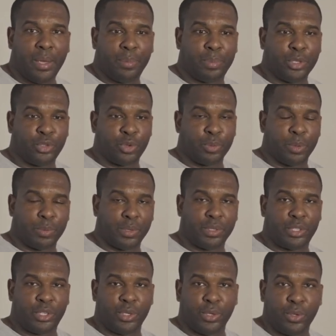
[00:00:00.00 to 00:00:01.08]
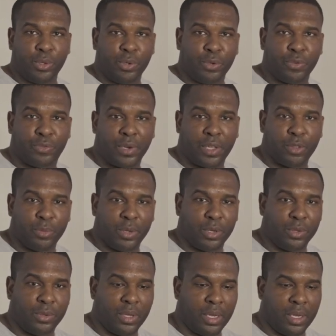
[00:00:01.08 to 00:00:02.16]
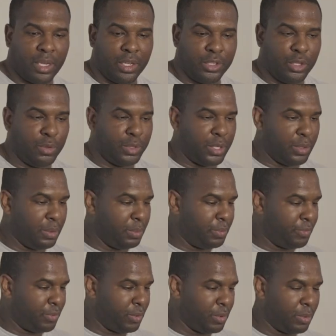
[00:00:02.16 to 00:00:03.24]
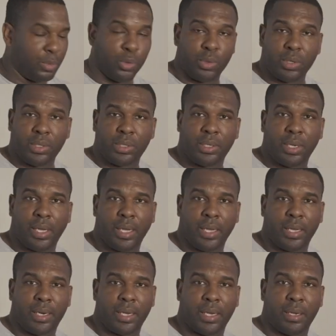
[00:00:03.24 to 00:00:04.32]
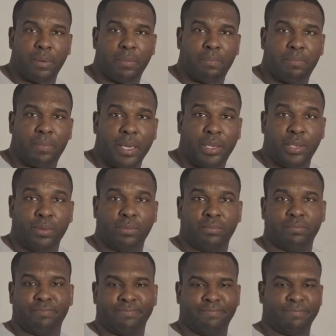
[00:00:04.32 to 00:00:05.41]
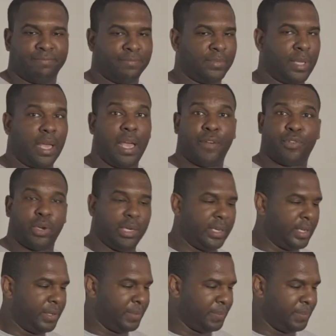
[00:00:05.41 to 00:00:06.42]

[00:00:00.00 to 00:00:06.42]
Please remember to follow me on YouTube for more, and thank you. Have a great day.